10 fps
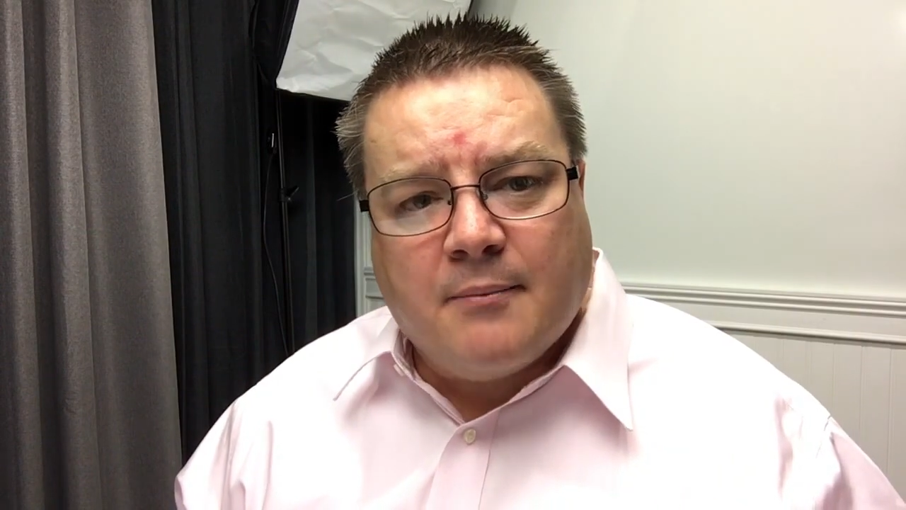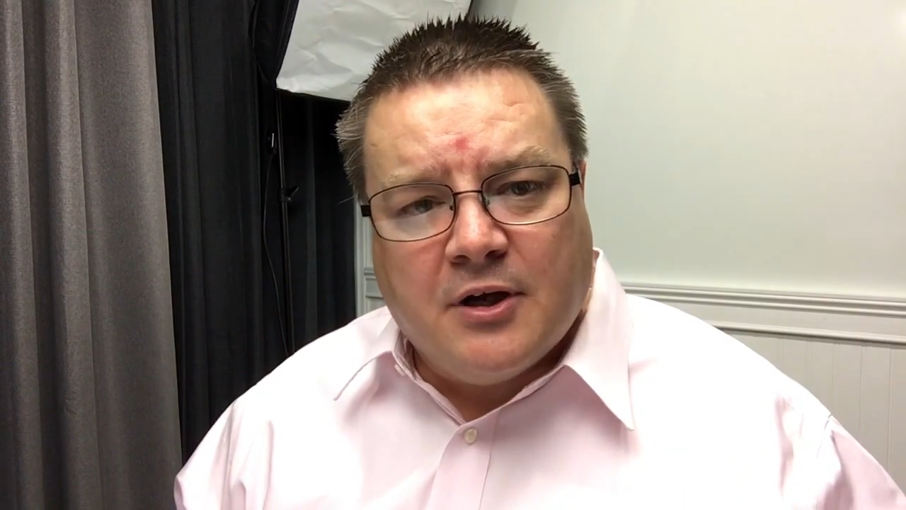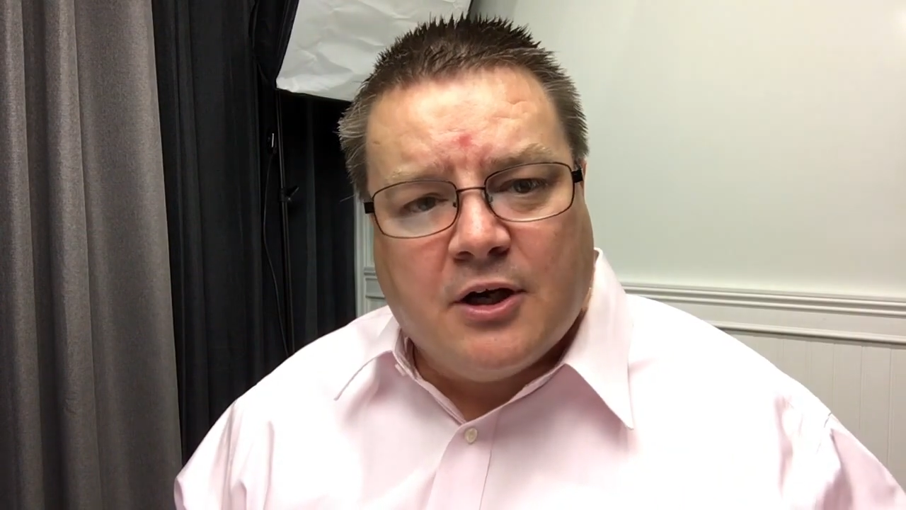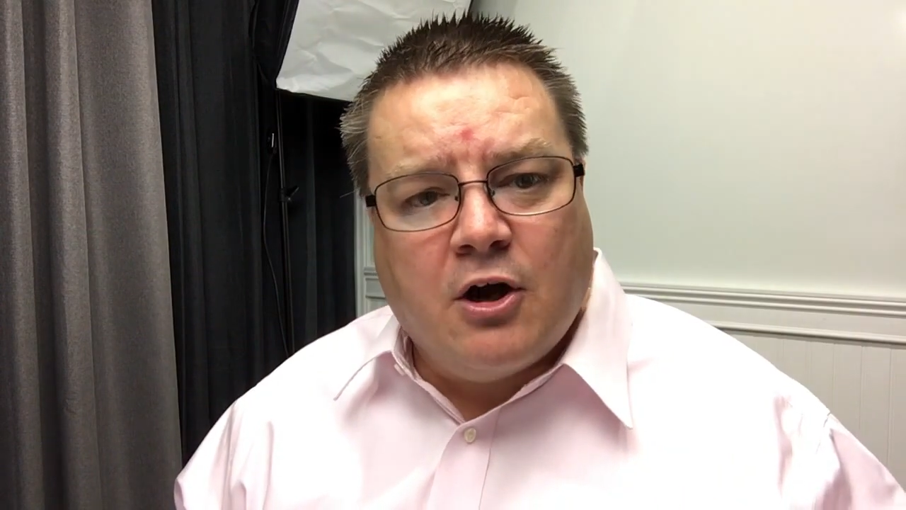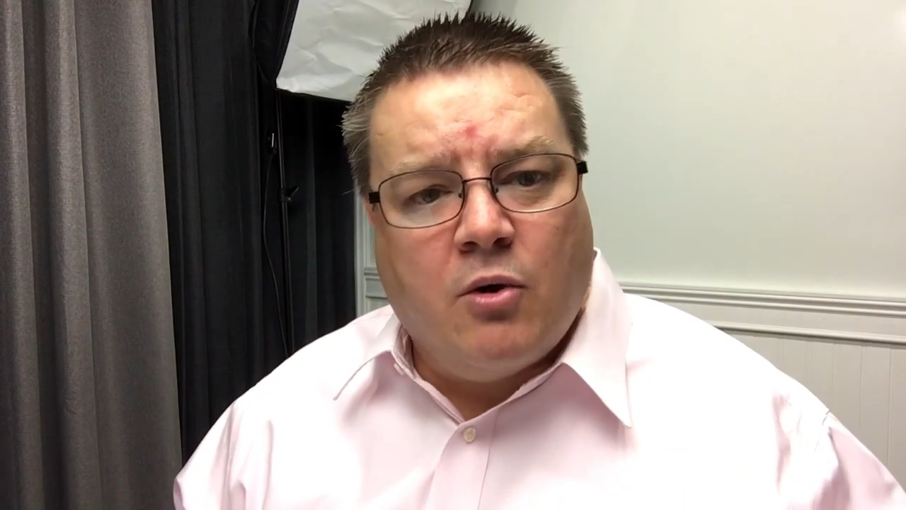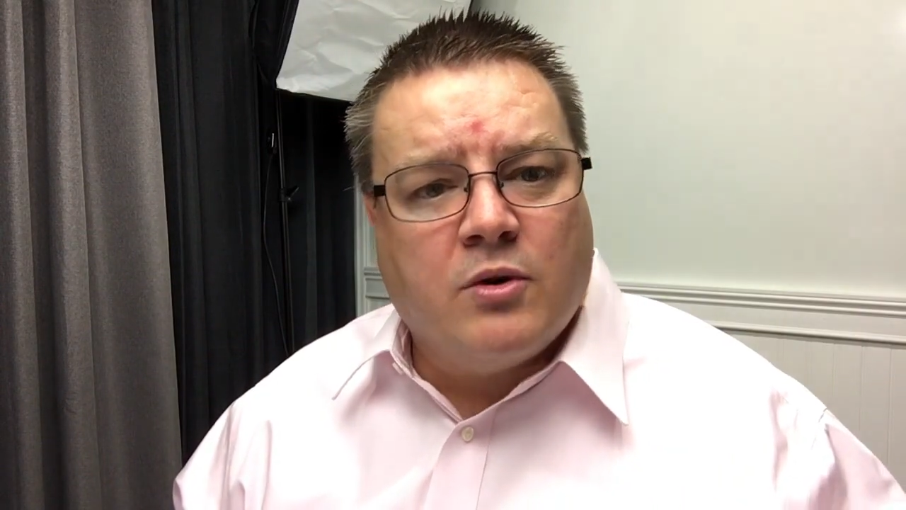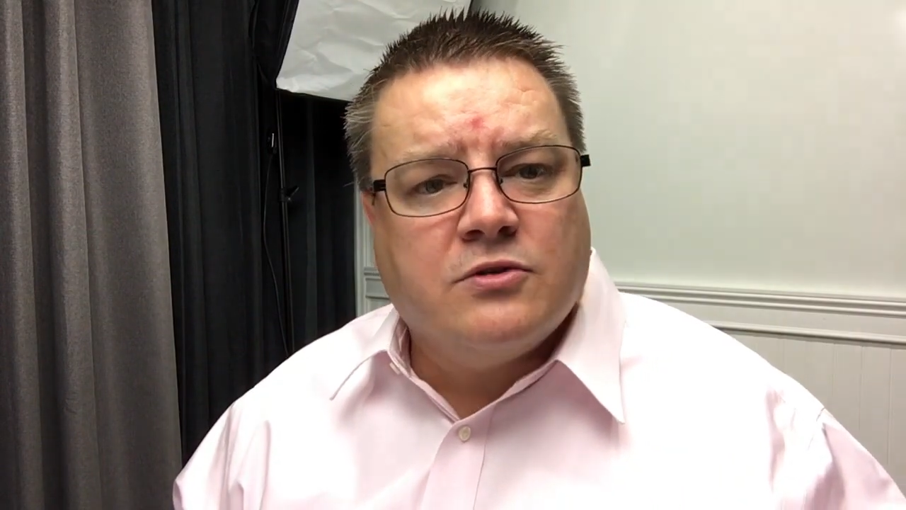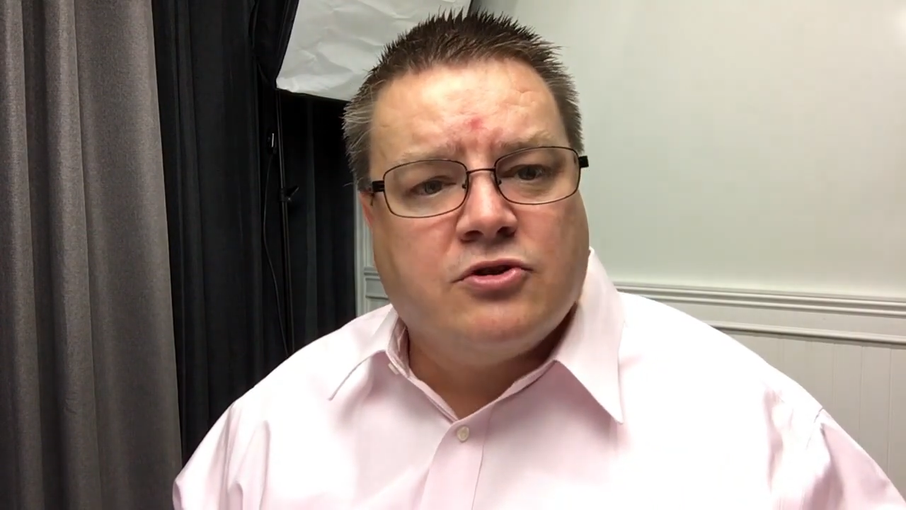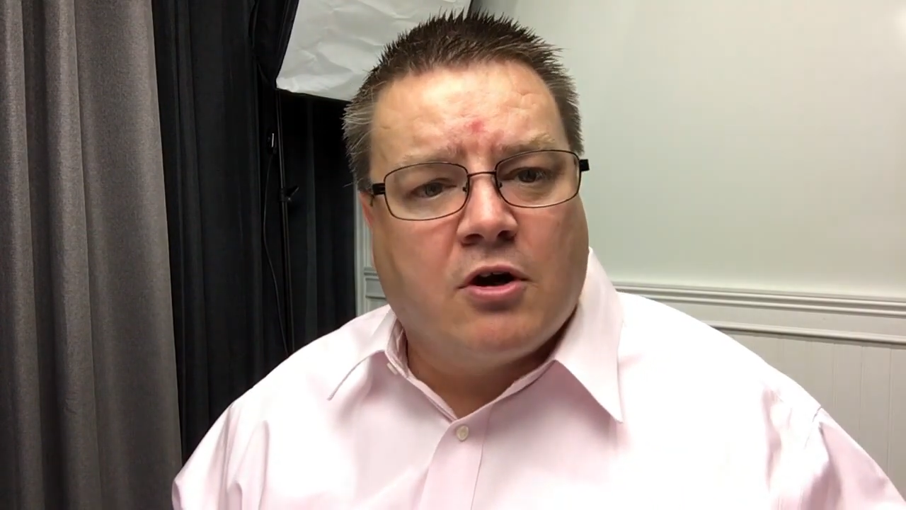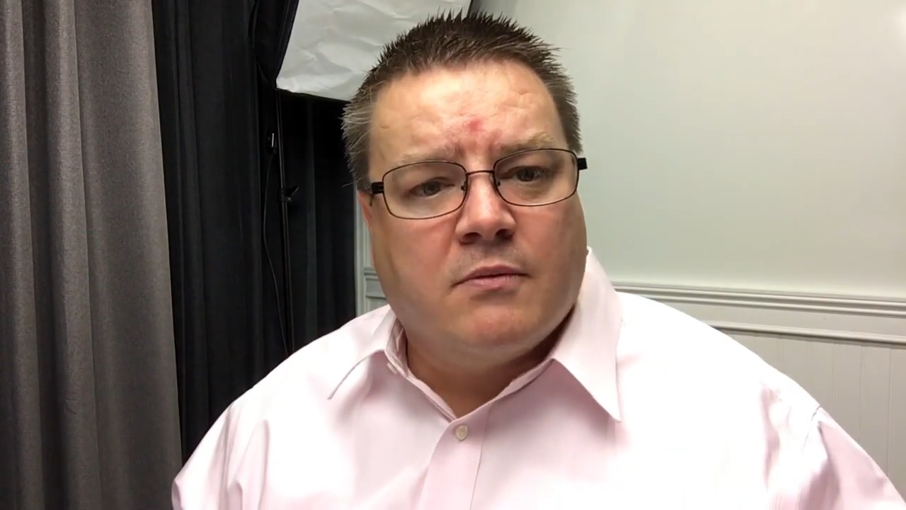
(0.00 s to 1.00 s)
I'm going to go
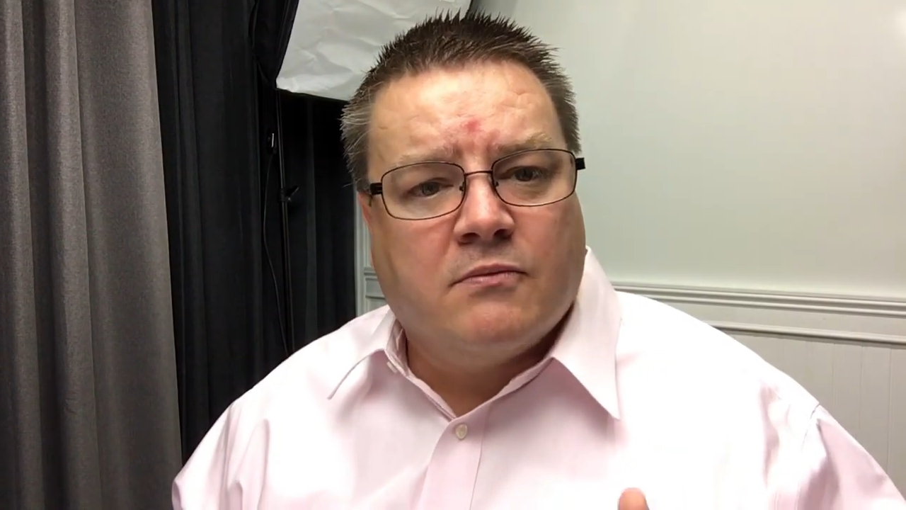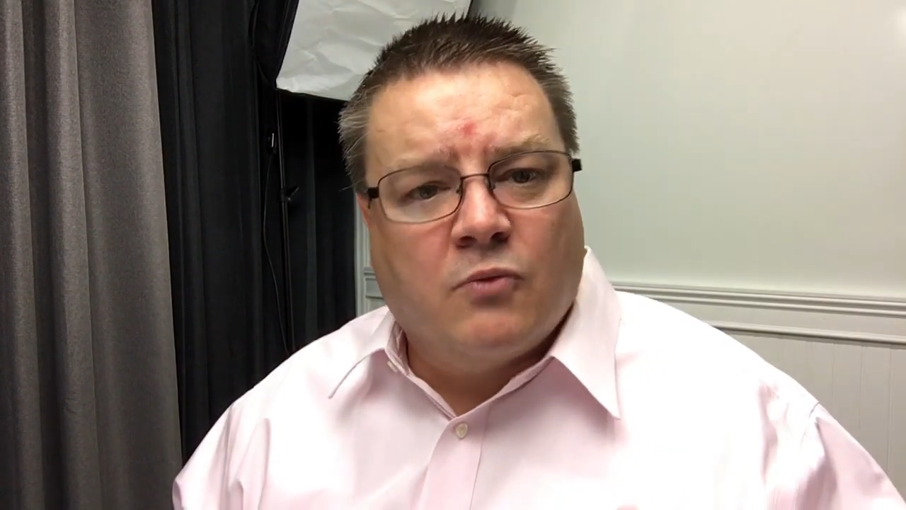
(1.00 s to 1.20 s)
and start